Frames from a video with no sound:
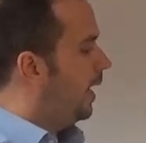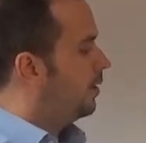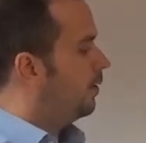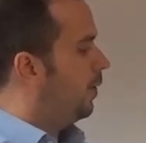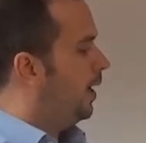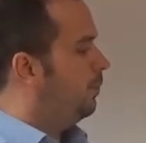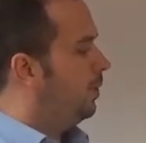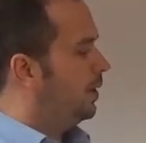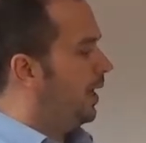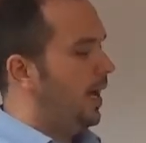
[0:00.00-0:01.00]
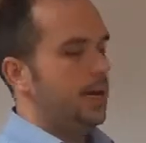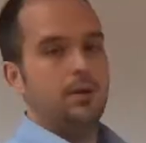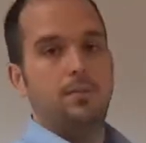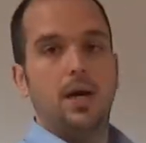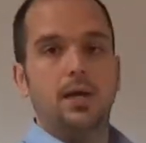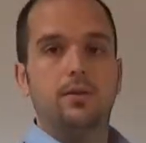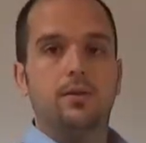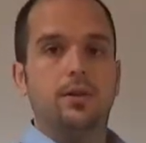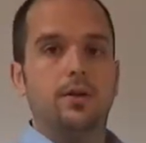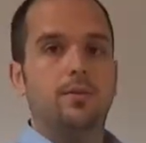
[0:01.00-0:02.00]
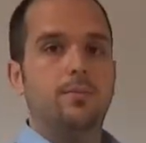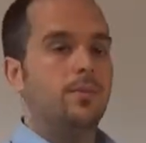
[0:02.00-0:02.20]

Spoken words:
x squared plus x minus 2.